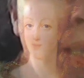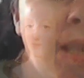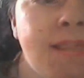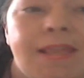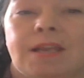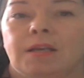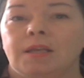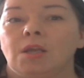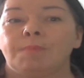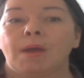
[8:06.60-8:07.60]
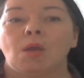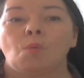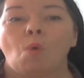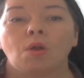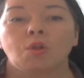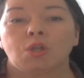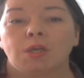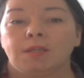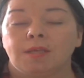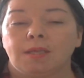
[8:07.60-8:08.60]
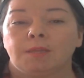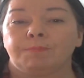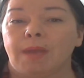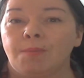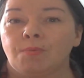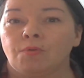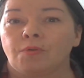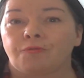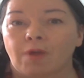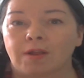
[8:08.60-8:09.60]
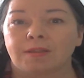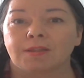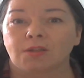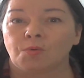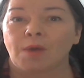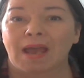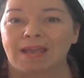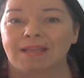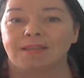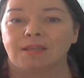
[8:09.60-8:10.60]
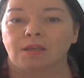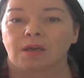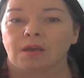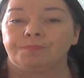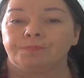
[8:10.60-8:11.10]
Sadly, no matter what she did, the people of France still hated her.